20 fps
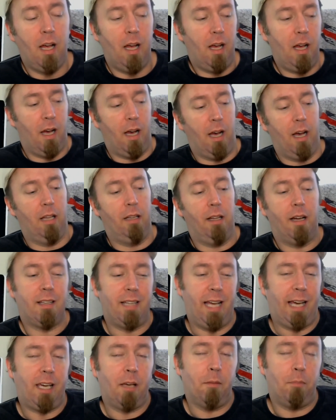A lot of
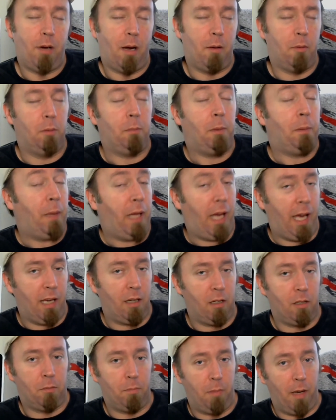that can probably be
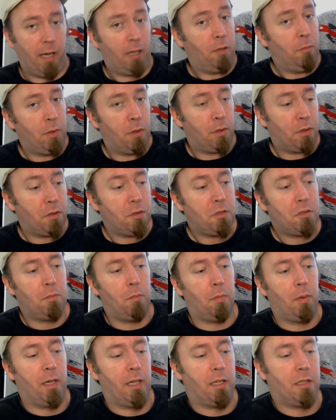handled by
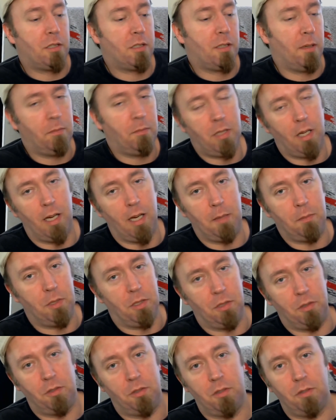computers, but sometimes
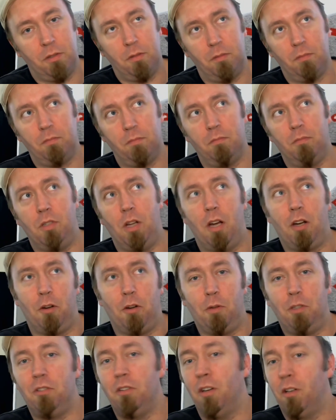it's not
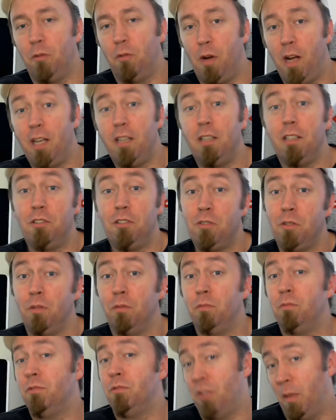always done right,
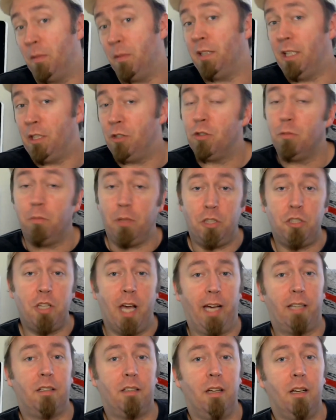so something that should be
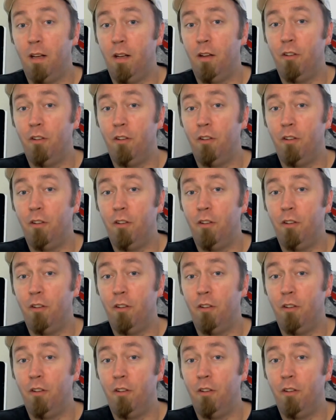checked.